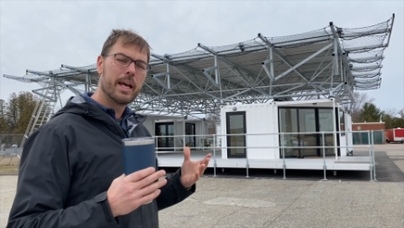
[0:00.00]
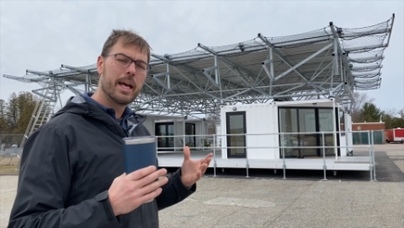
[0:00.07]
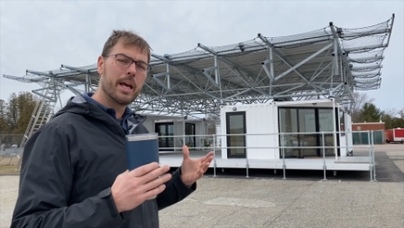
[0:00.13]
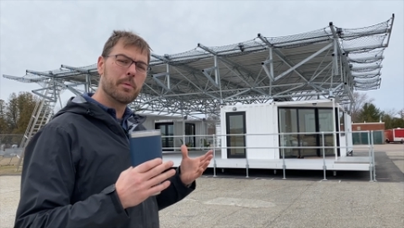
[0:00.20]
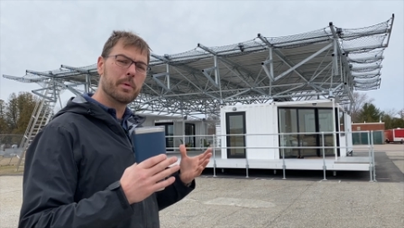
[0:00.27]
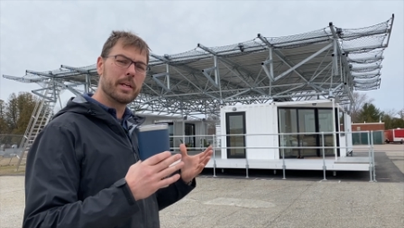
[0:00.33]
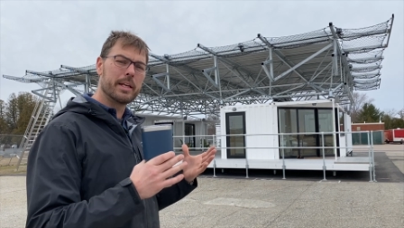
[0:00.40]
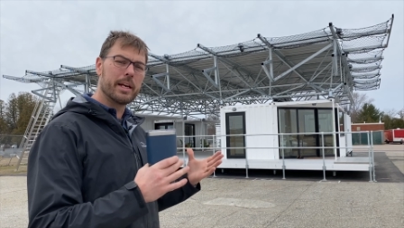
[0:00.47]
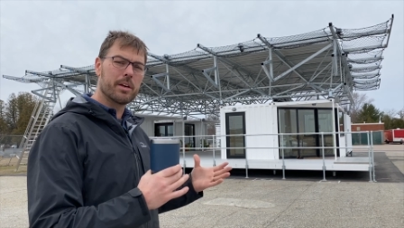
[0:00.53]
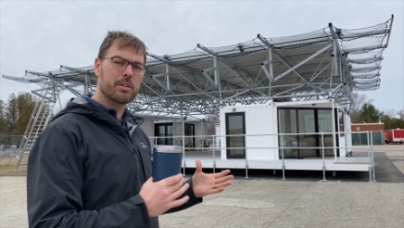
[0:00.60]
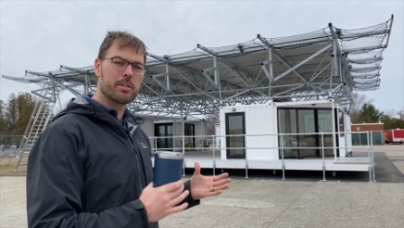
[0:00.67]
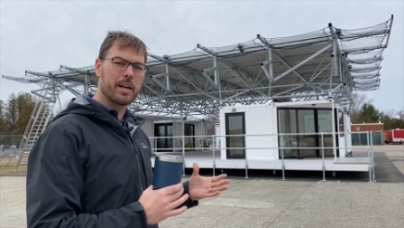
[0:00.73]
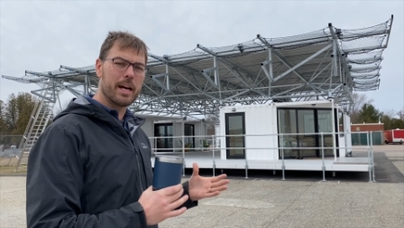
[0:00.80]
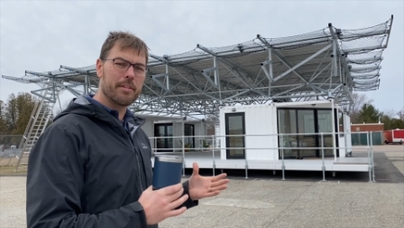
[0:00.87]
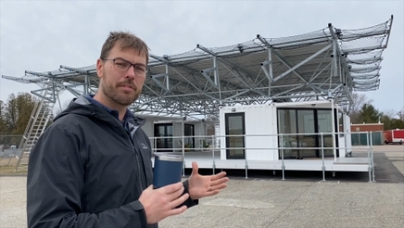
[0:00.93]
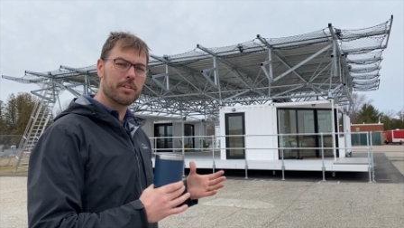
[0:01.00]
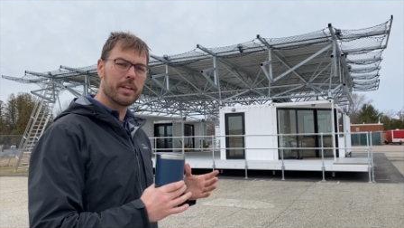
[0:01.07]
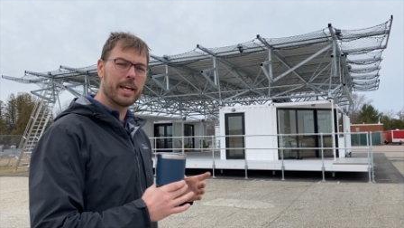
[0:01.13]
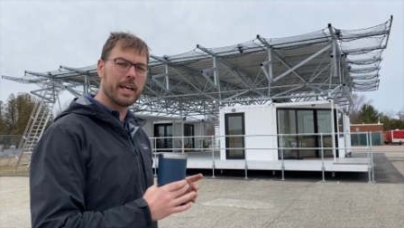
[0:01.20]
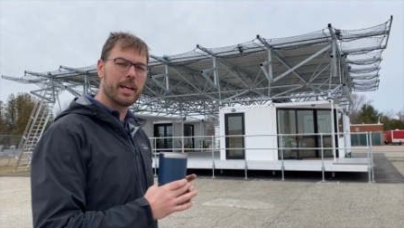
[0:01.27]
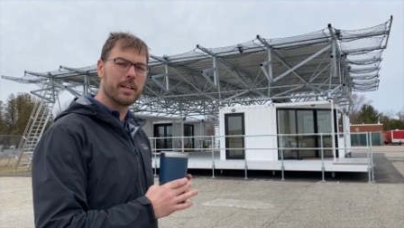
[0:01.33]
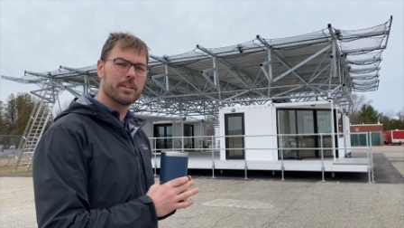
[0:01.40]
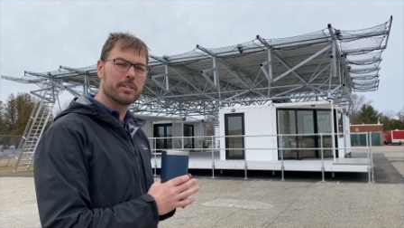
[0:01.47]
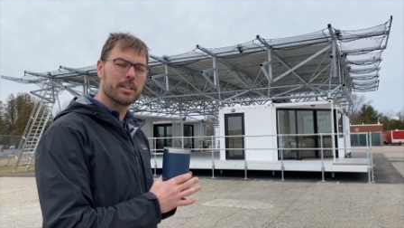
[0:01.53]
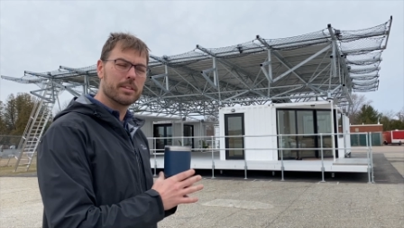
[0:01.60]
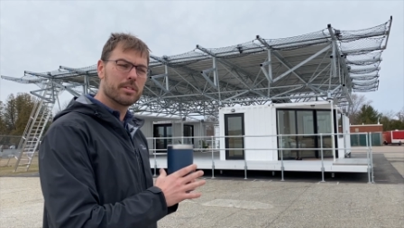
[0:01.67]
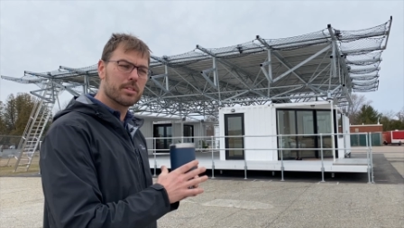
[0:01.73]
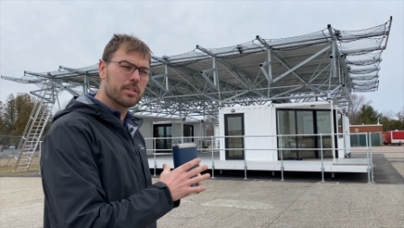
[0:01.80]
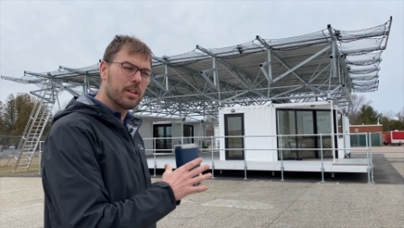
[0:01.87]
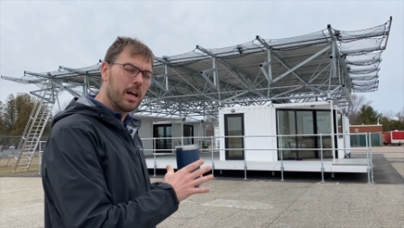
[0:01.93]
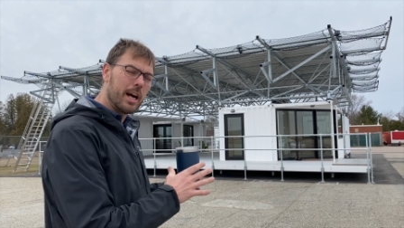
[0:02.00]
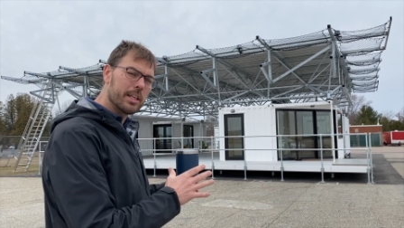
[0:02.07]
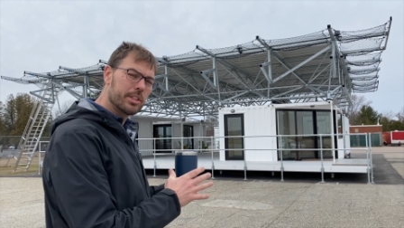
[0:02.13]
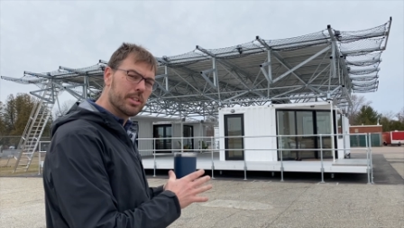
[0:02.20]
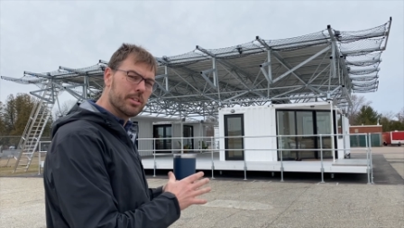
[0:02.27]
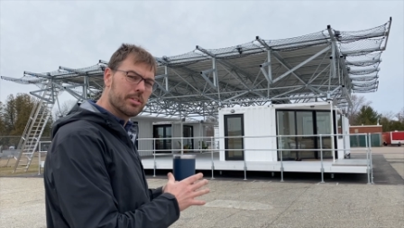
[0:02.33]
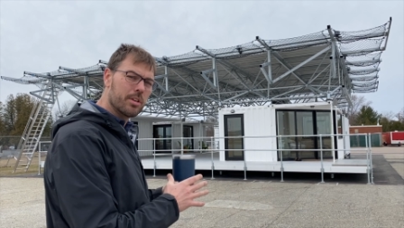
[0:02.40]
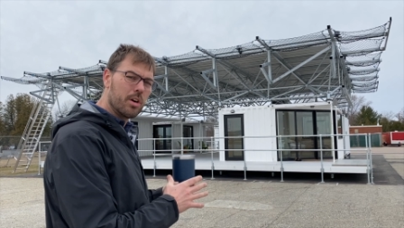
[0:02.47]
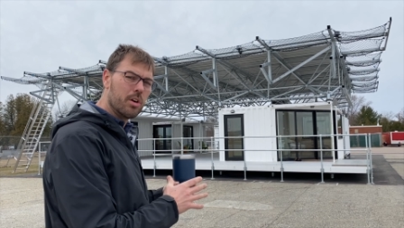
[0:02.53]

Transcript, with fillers: And when an aircraft lands, it sloshes